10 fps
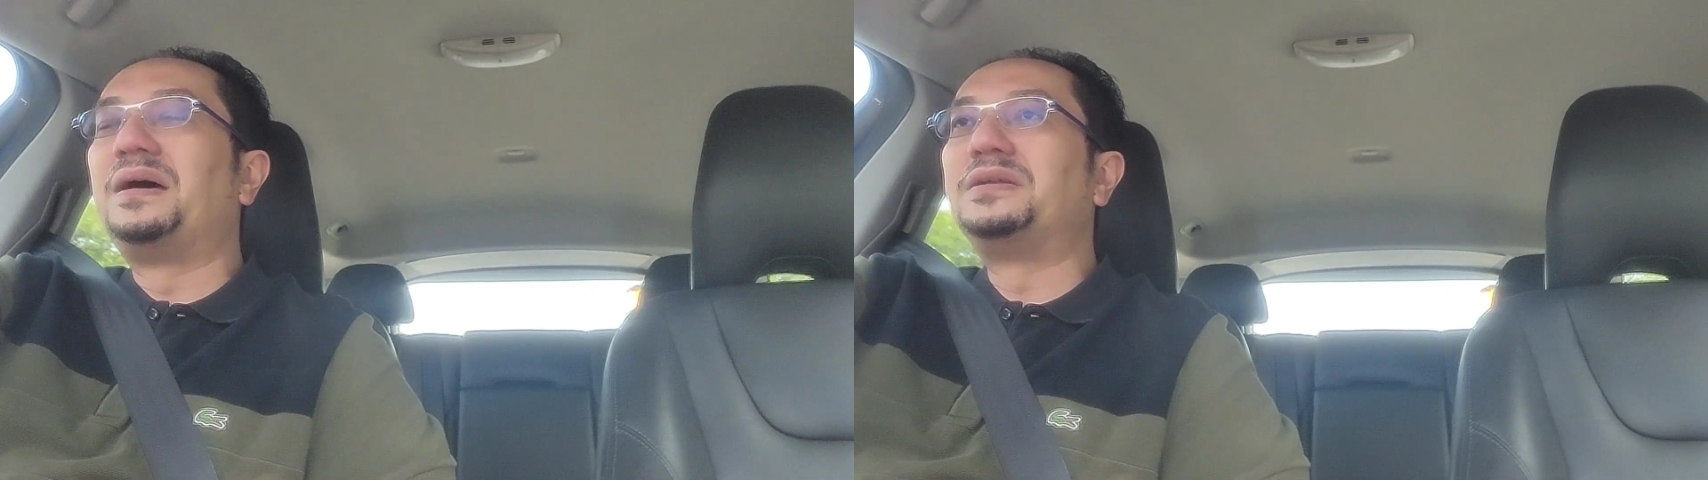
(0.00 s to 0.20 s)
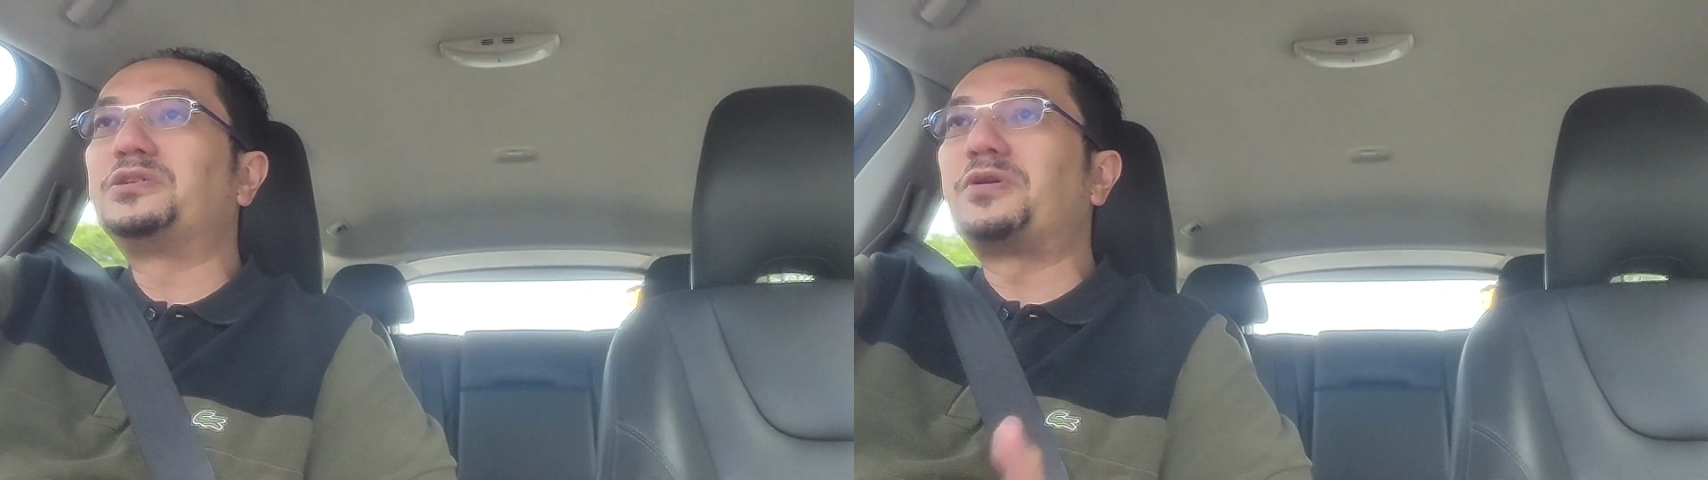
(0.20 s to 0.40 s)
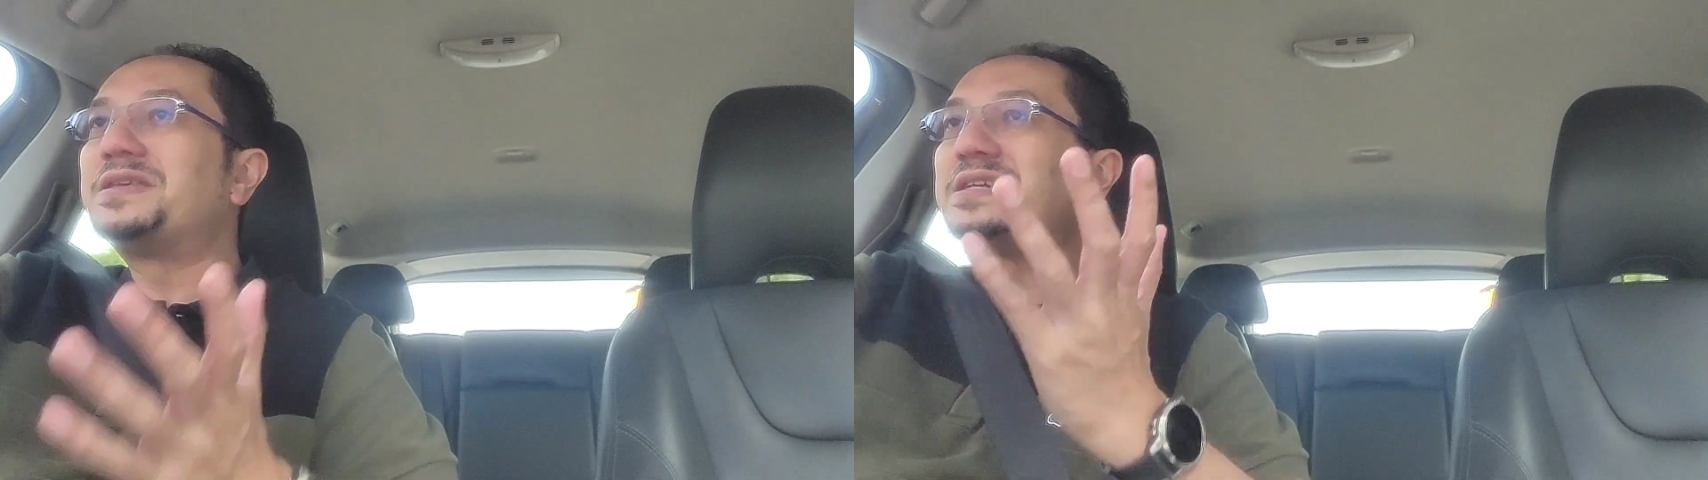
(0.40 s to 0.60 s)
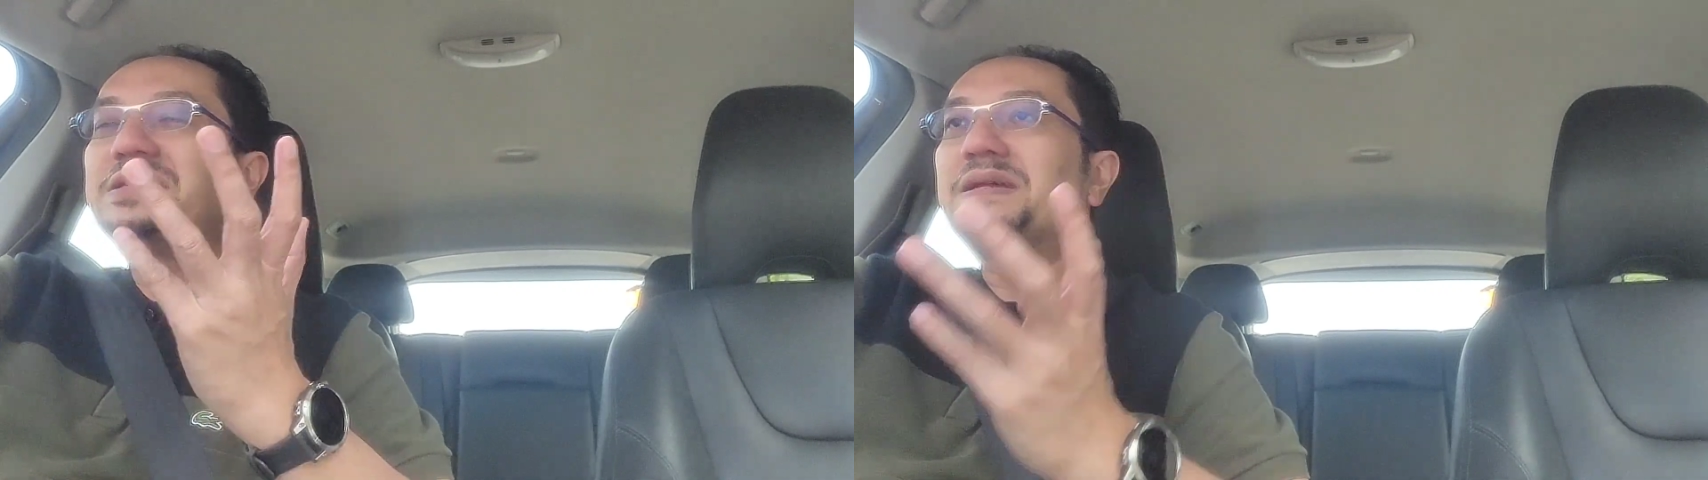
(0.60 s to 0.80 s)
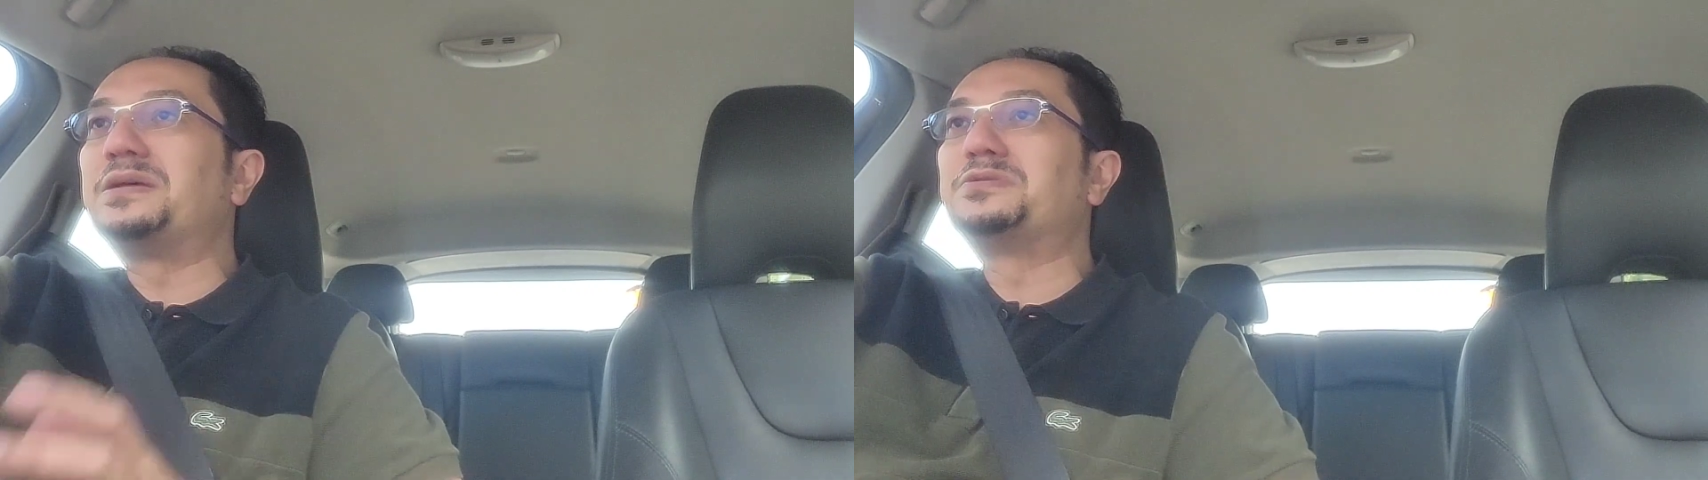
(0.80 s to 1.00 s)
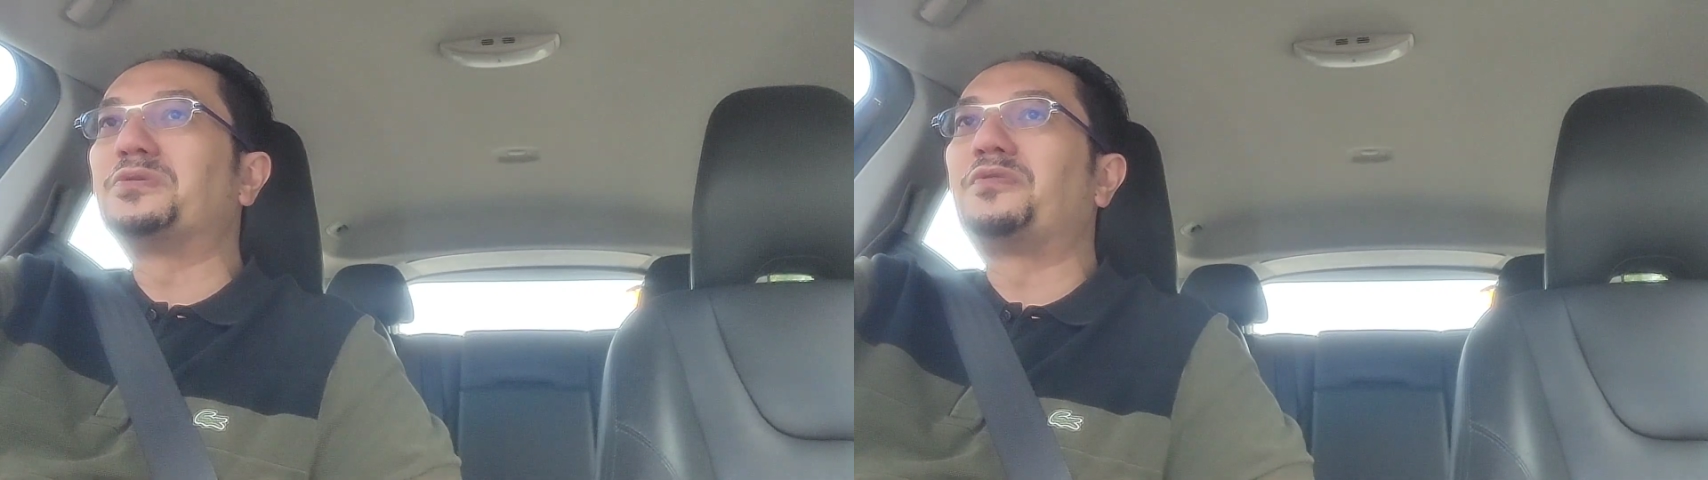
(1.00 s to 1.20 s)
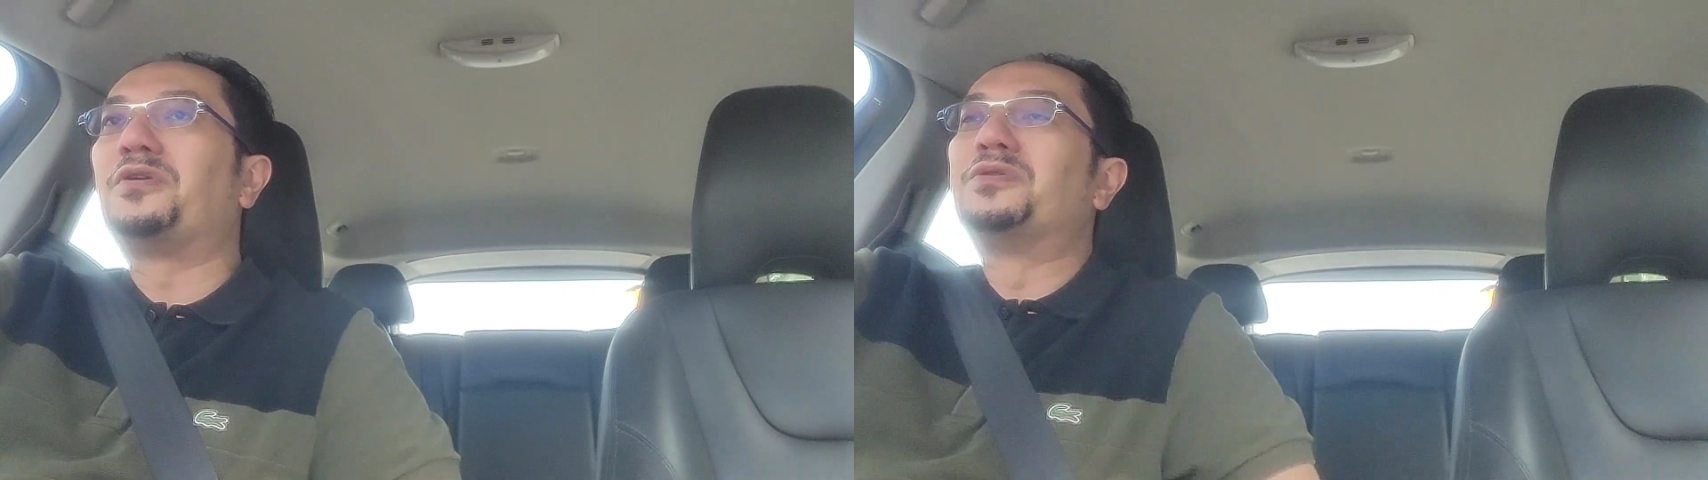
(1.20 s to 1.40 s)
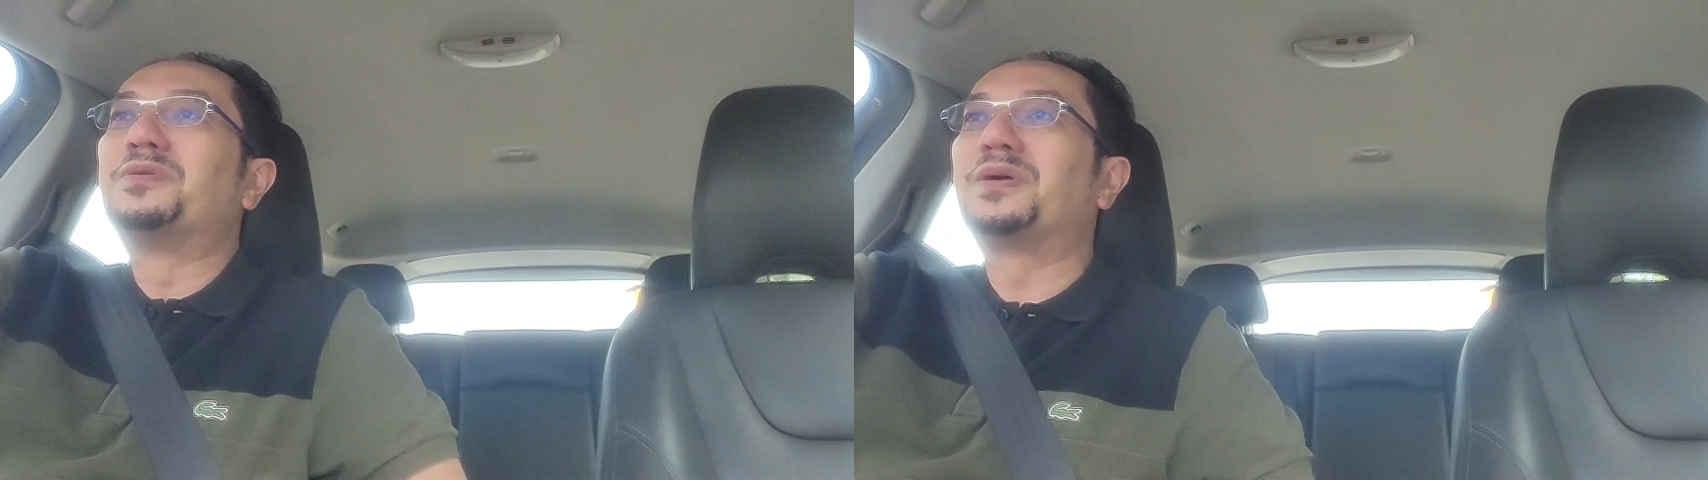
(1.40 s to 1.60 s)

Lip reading: diesel engines, and so forth.